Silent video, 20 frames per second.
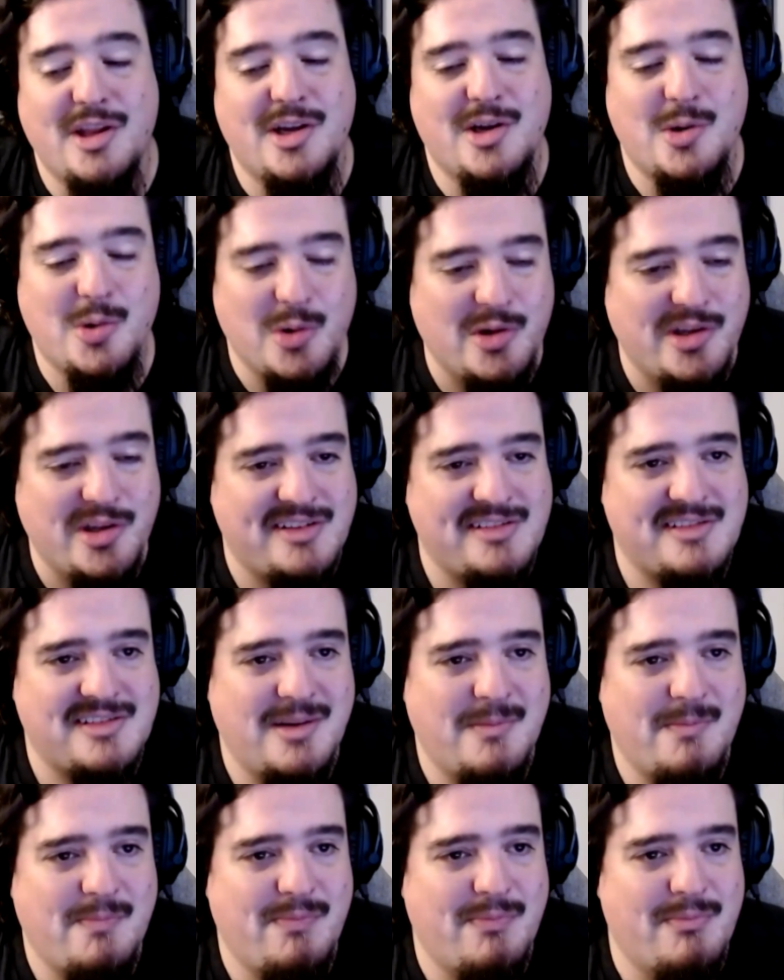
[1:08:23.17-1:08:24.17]
of the
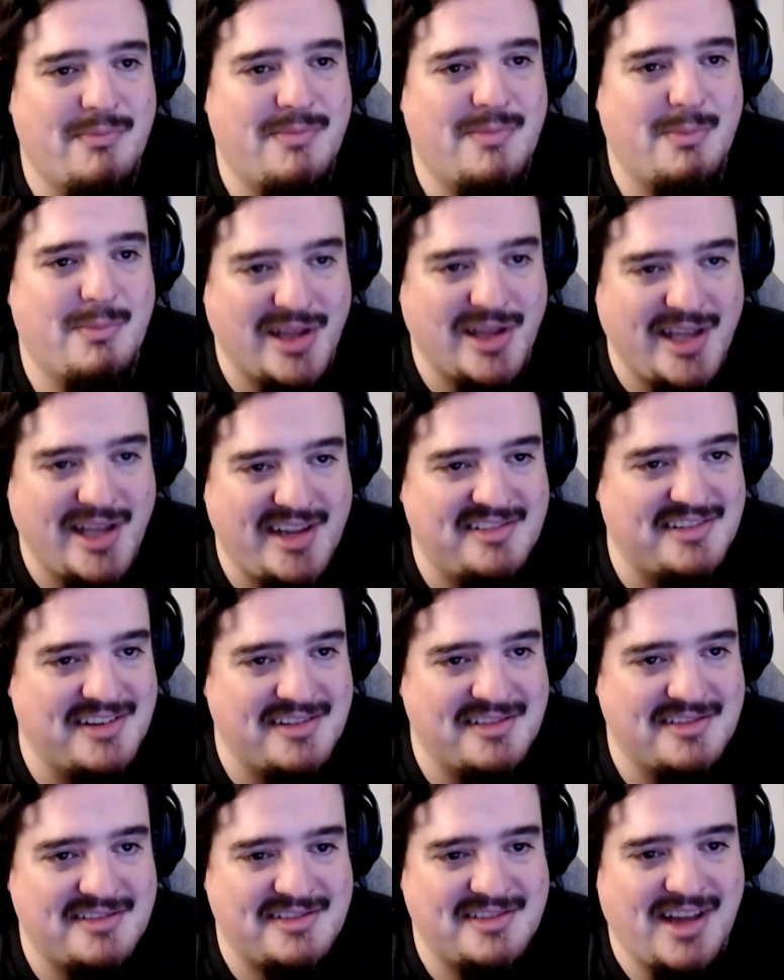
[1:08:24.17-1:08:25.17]
coolest
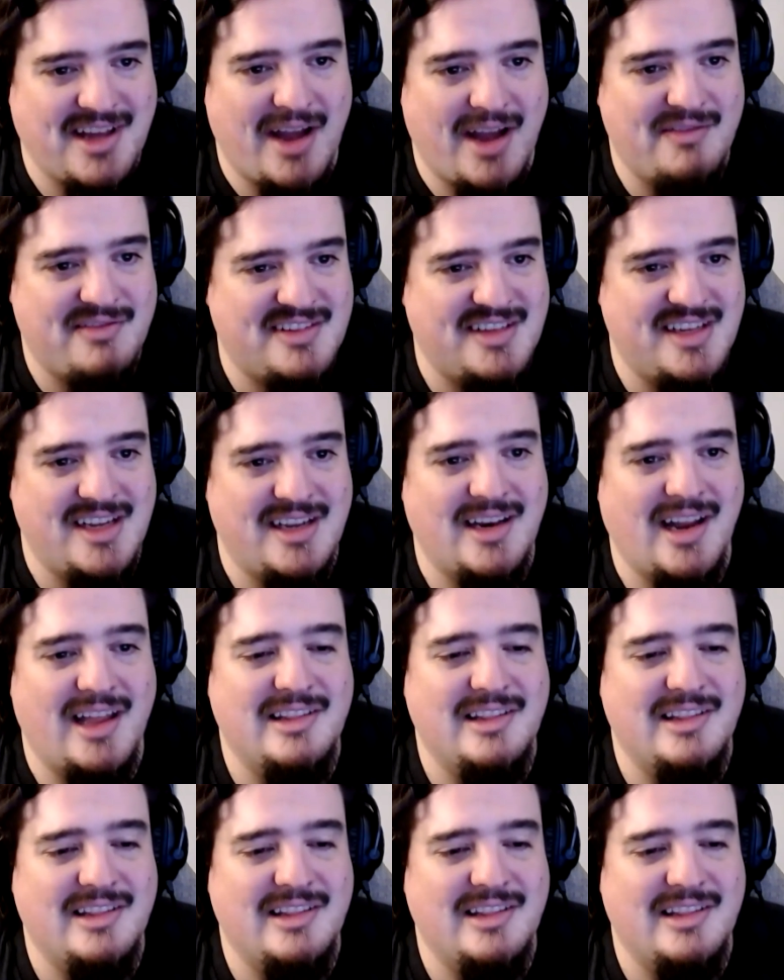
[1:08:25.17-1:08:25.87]
places I've seen.